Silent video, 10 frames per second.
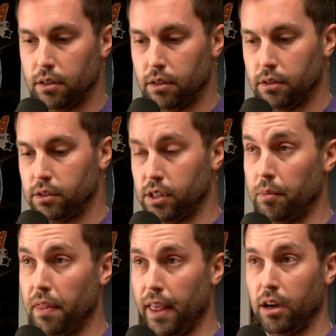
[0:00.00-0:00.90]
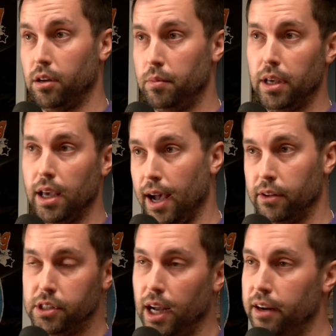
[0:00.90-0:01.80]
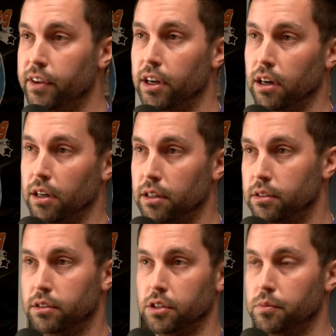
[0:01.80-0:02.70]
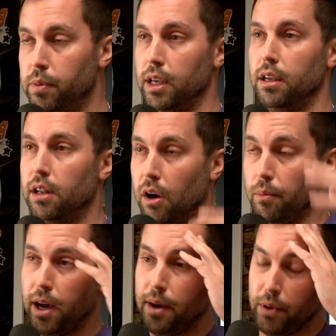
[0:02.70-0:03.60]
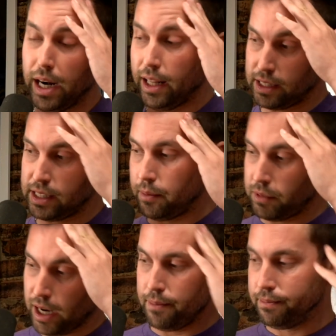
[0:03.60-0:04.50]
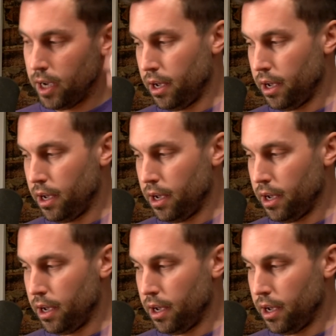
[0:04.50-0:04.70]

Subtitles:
something that could be outside of here and just be, but at the same time,